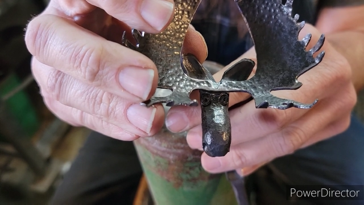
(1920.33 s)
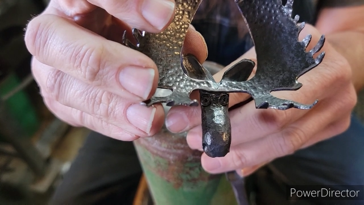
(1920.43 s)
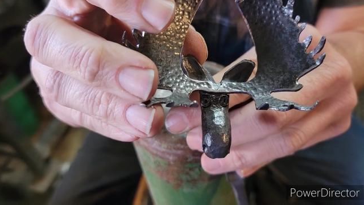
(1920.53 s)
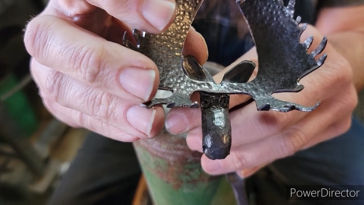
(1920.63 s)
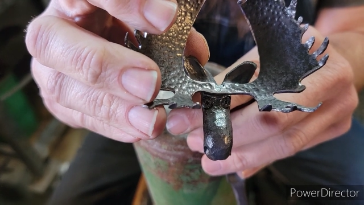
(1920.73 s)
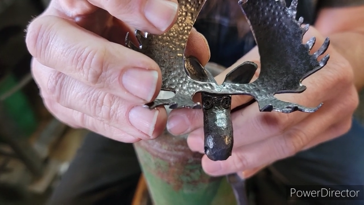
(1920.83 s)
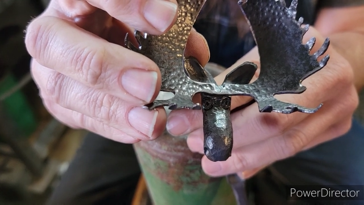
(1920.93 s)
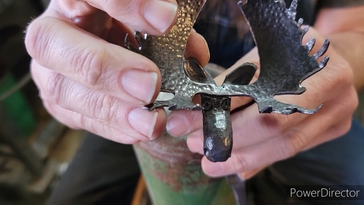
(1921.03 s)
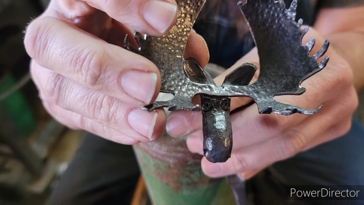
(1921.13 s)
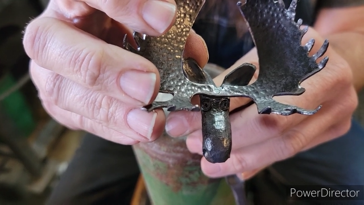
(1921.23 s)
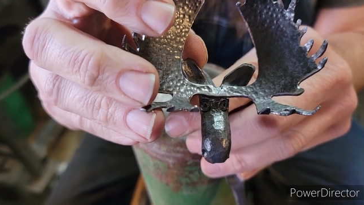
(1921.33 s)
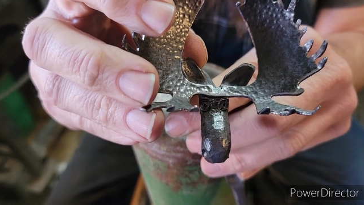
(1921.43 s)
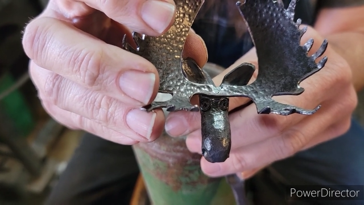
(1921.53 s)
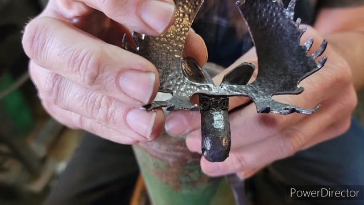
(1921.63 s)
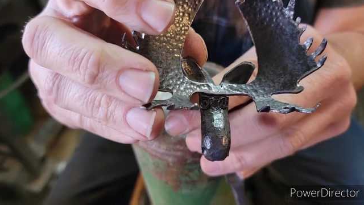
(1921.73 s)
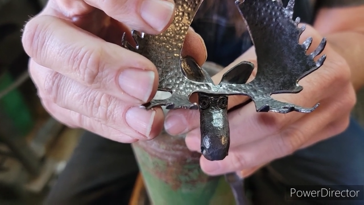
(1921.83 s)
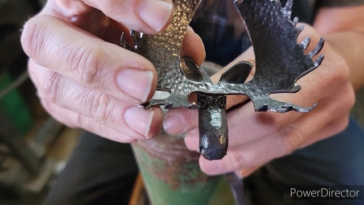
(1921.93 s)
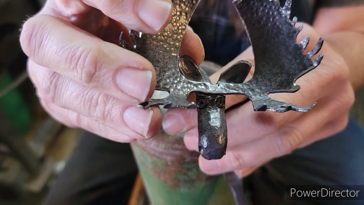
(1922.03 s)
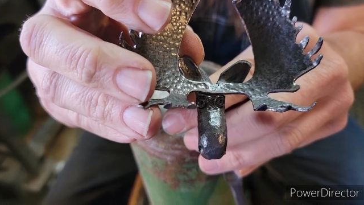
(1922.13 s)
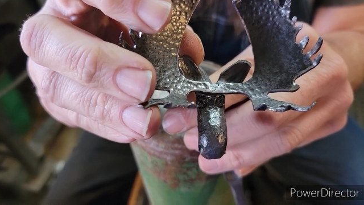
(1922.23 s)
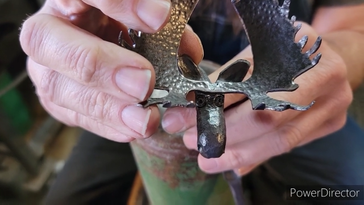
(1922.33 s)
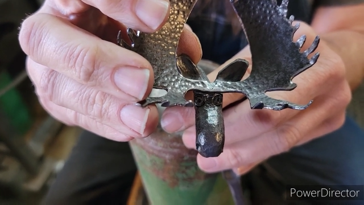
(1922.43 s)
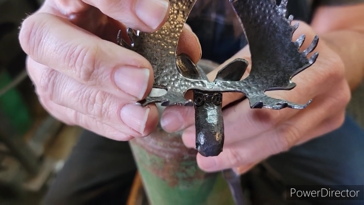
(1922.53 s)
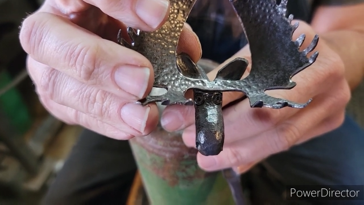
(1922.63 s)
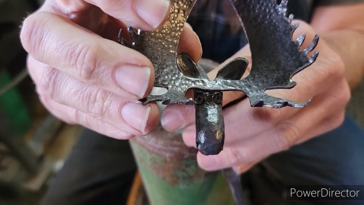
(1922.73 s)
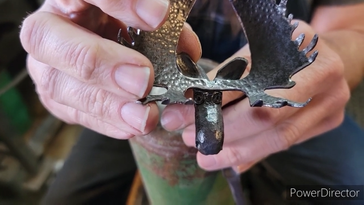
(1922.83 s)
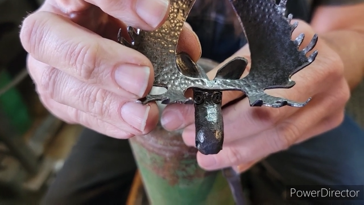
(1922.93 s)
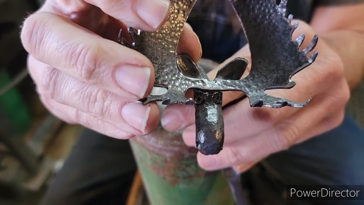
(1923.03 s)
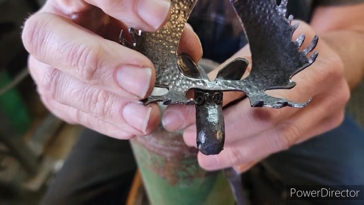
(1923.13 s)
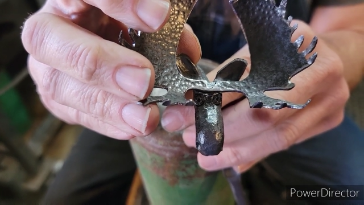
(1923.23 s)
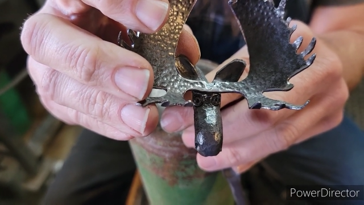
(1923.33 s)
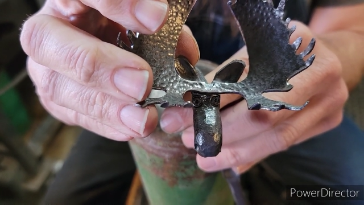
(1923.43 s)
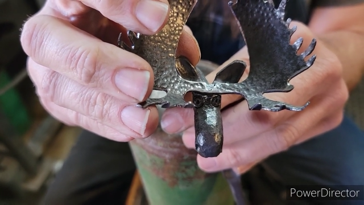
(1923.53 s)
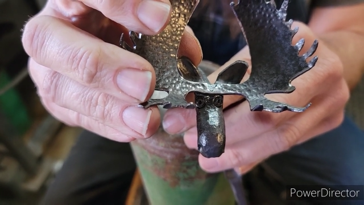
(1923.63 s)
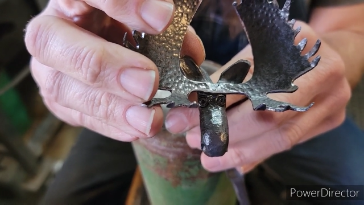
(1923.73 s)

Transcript: Nobody's mouth can be seen.